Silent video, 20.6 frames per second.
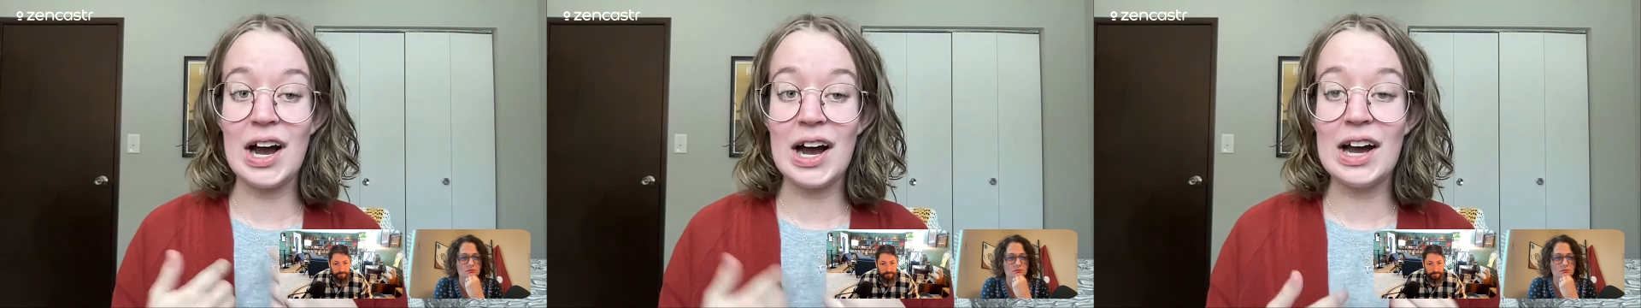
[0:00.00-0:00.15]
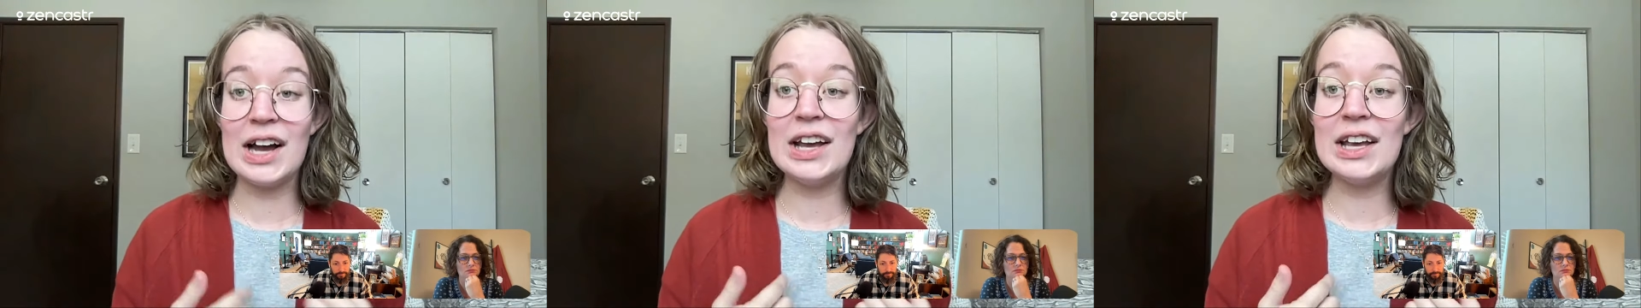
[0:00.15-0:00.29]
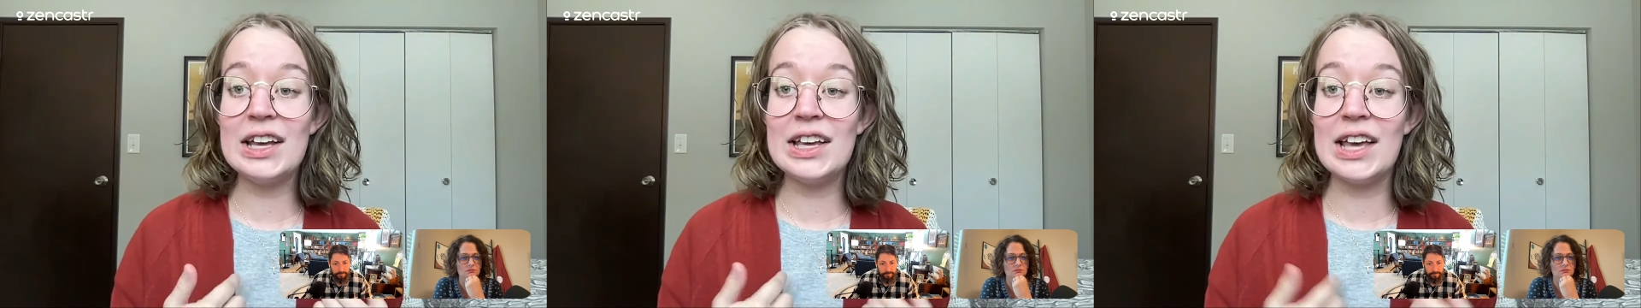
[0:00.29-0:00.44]

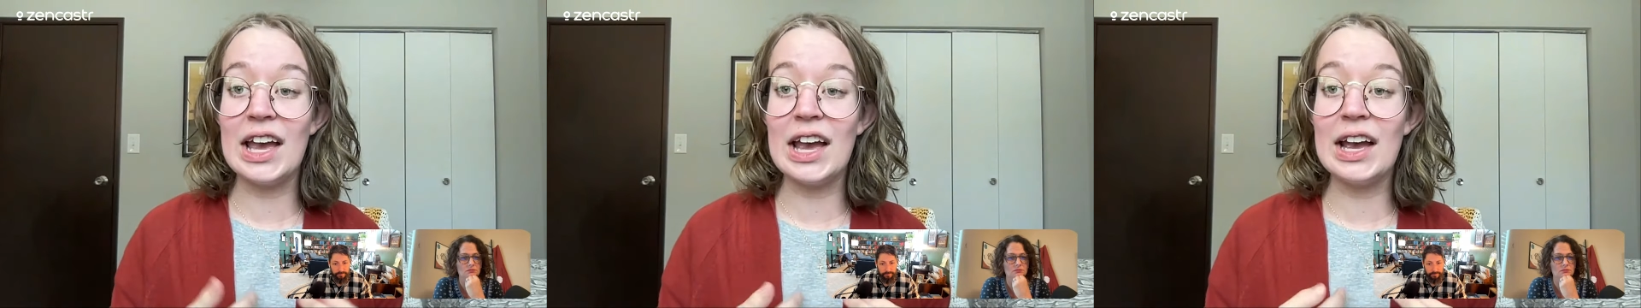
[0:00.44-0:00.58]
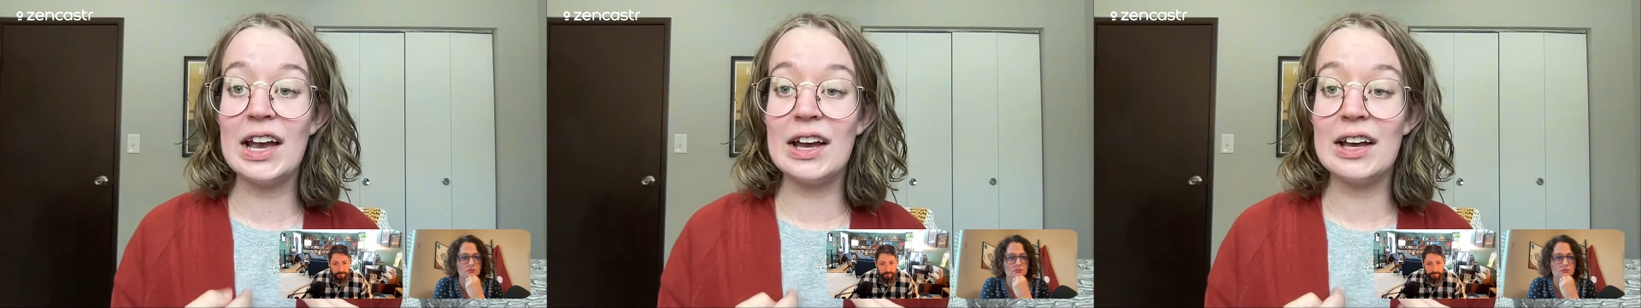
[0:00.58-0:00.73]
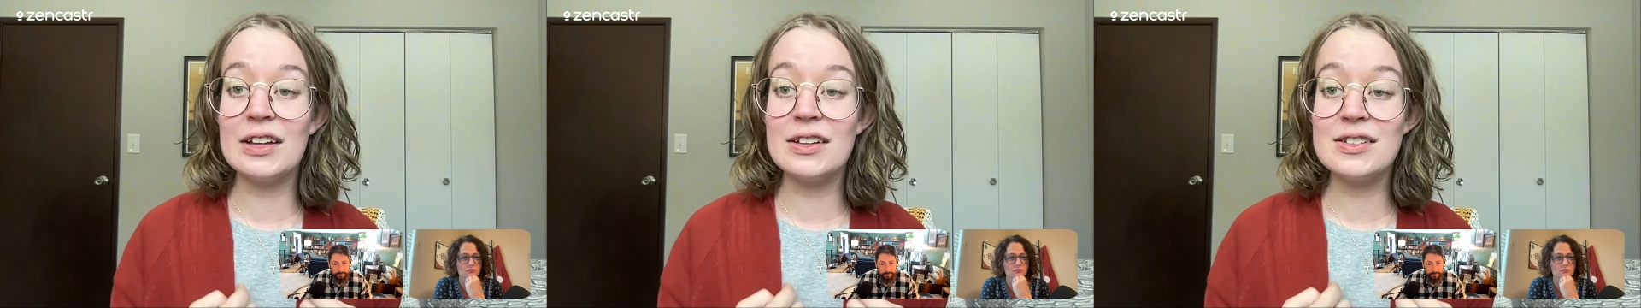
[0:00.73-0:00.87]
I
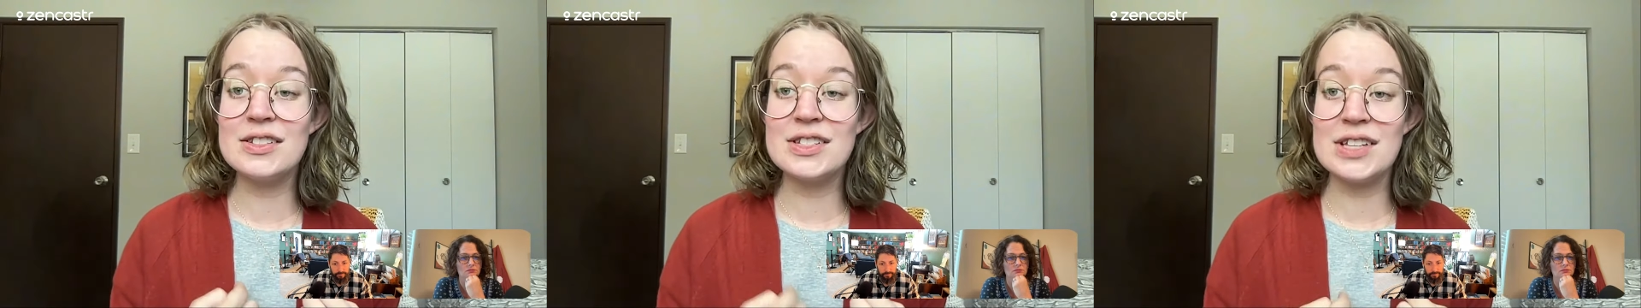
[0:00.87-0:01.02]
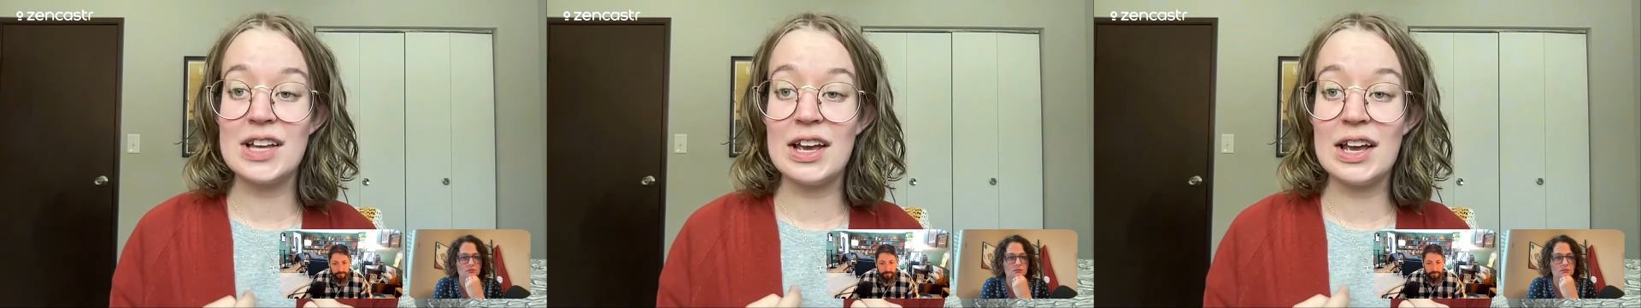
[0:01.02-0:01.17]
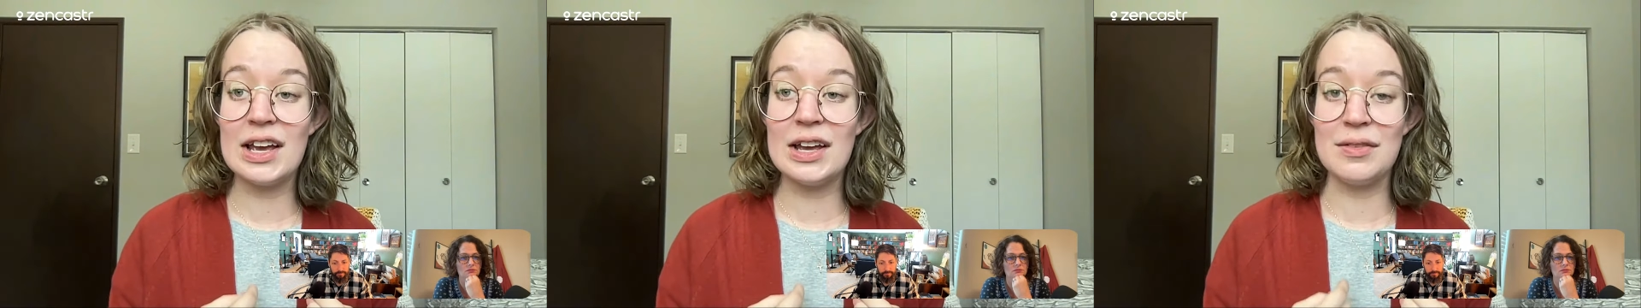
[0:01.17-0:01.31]
can't
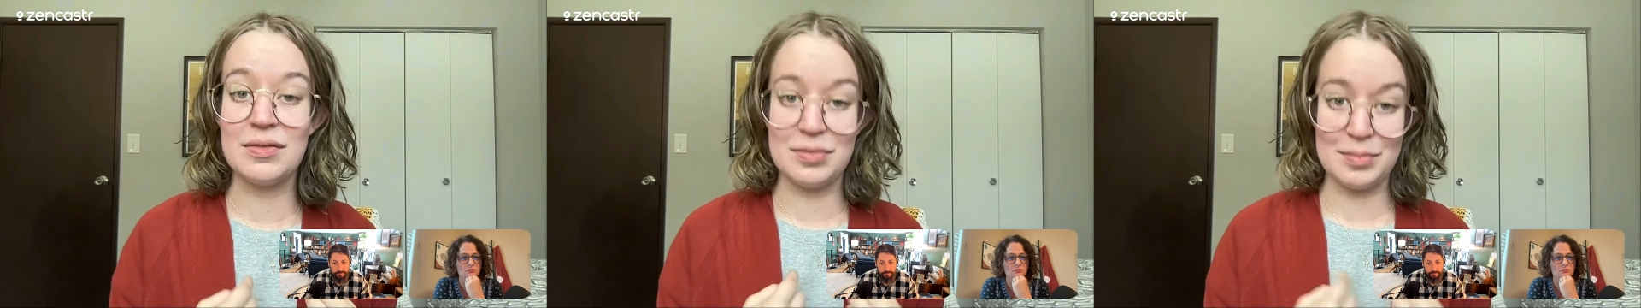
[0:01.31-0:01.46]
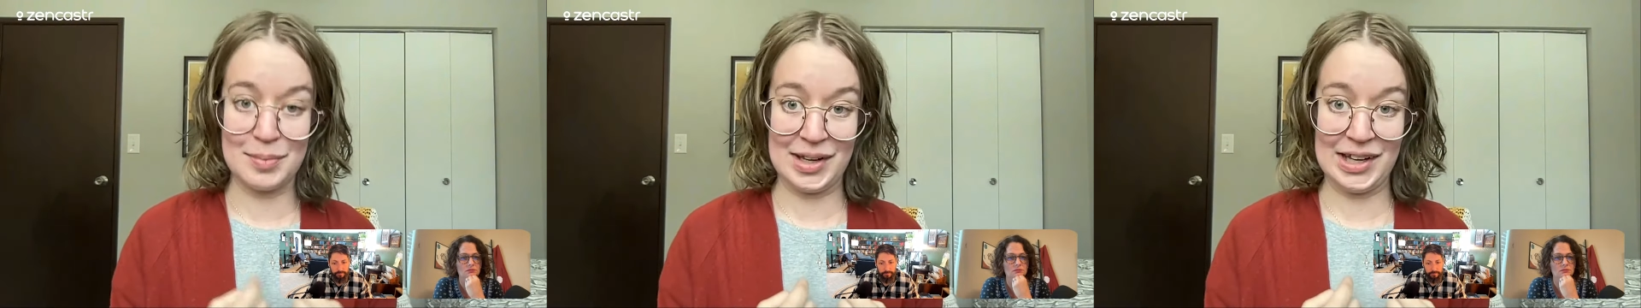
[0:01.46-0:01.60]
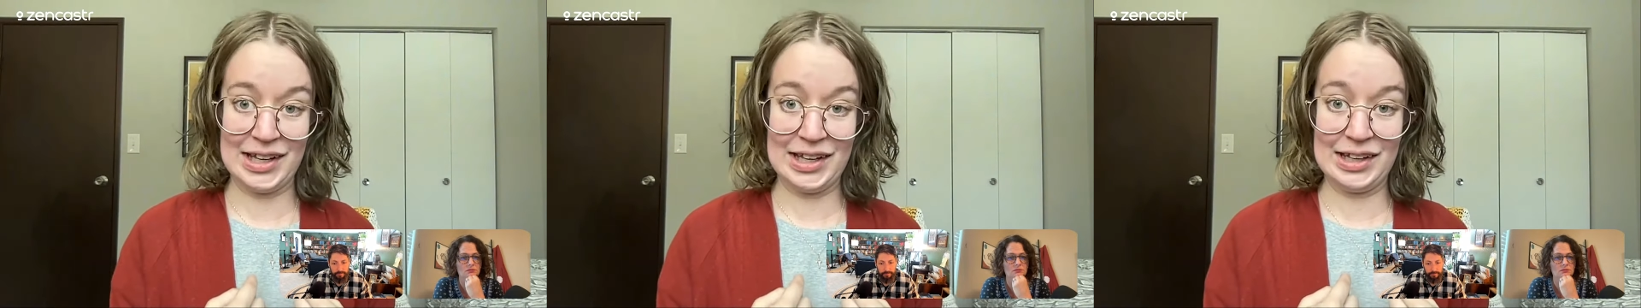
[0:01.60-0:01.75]
save
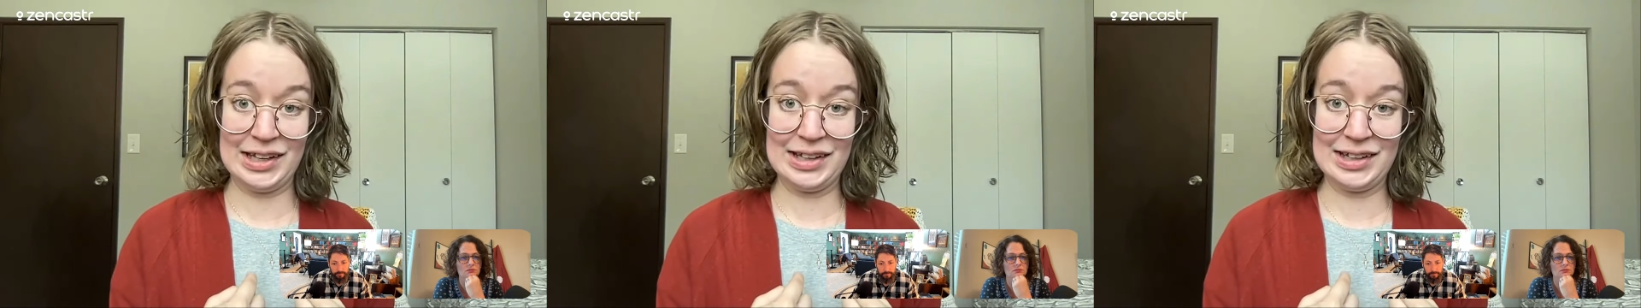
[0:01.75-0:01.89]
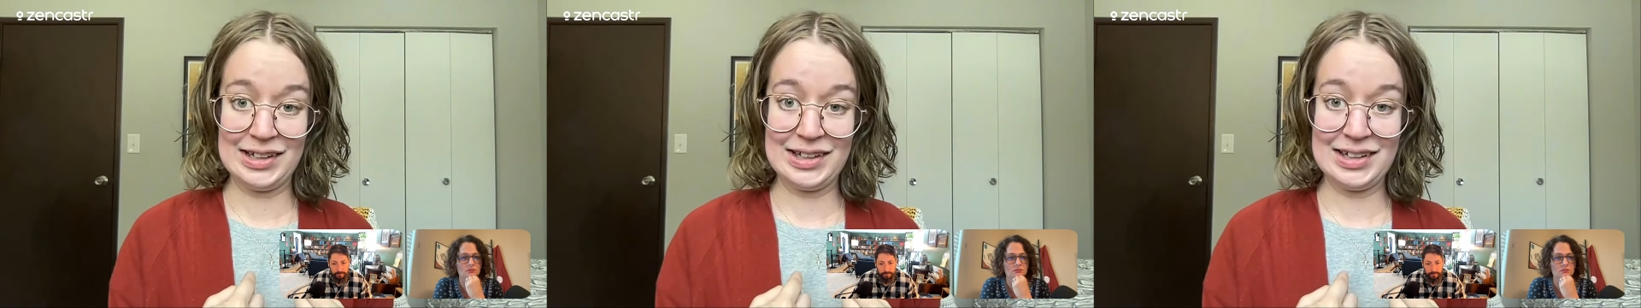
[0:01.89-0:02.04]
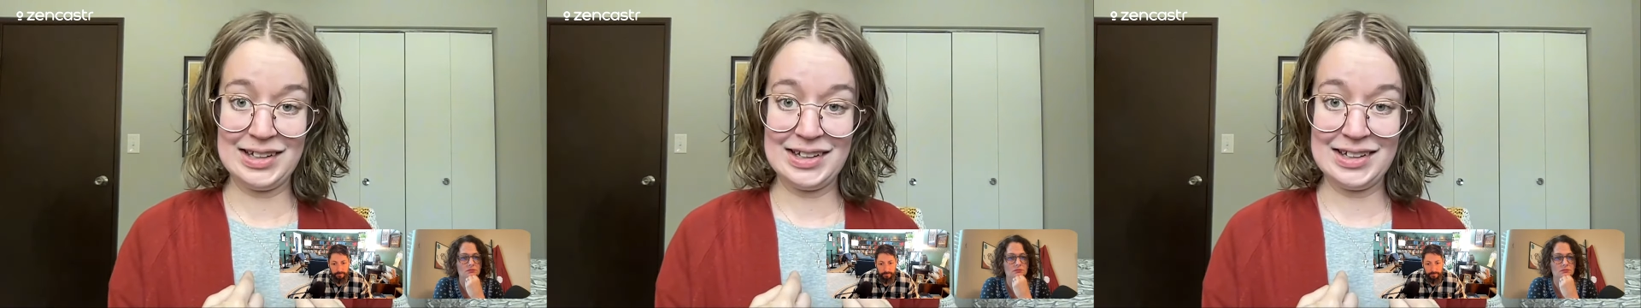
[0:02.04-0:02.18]
me.